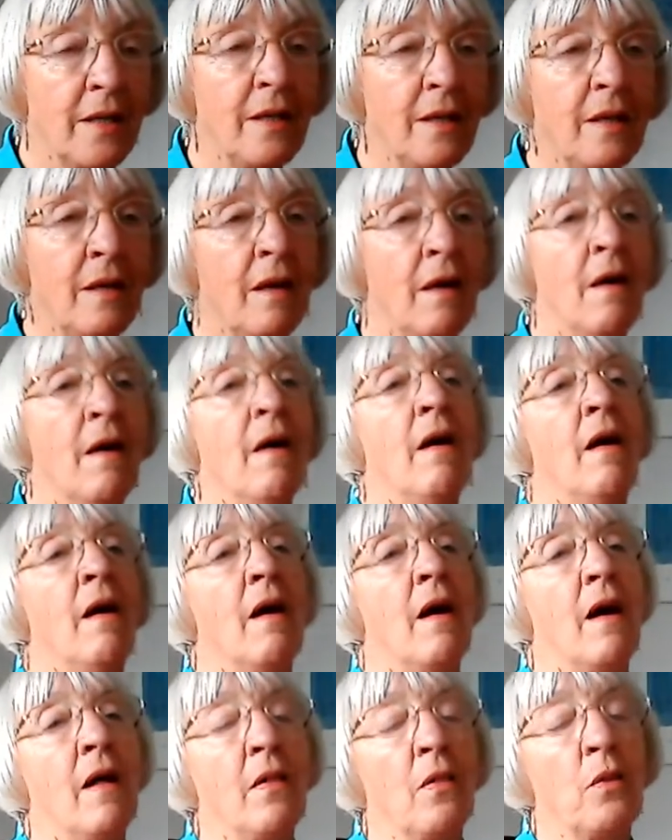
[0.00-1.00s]

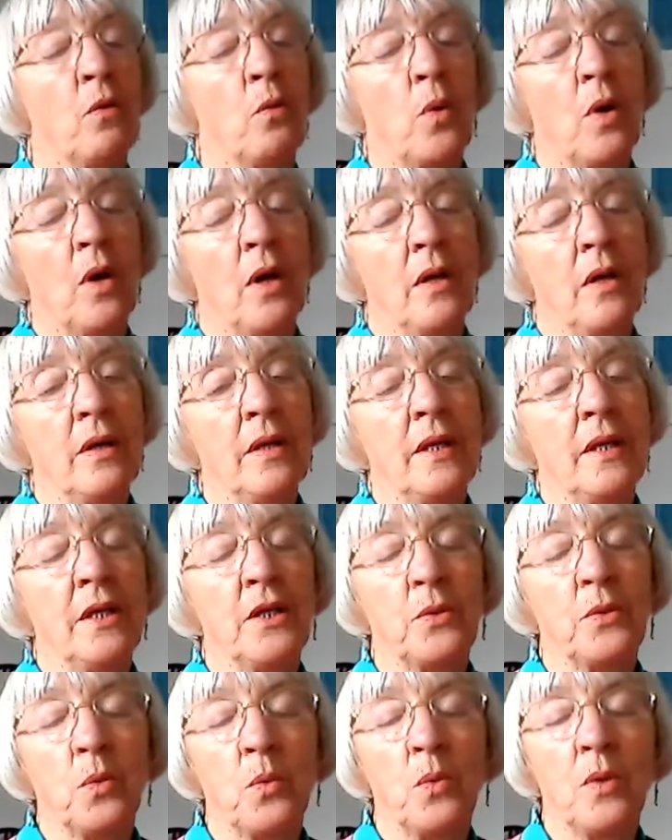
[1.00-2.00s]
and the
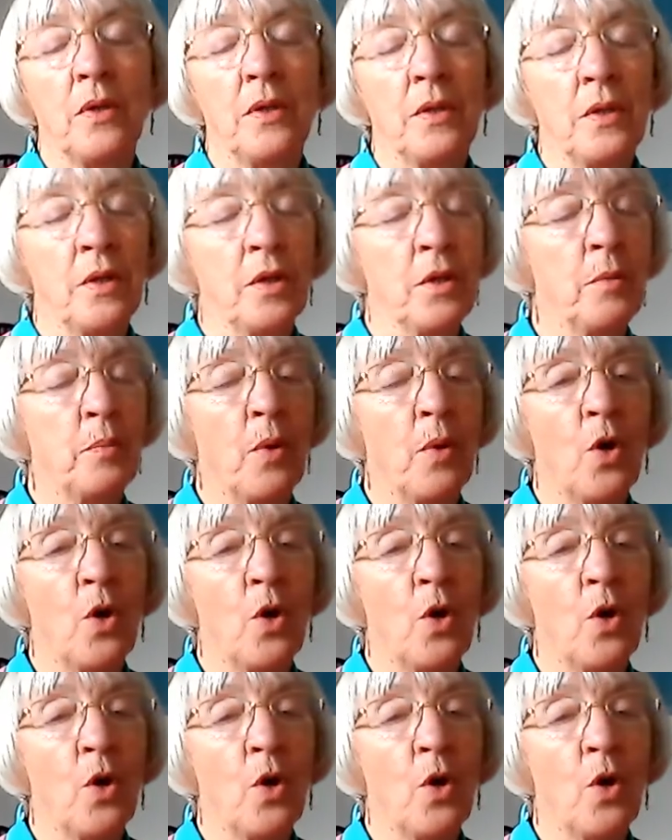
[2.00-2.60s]
one-hit wonder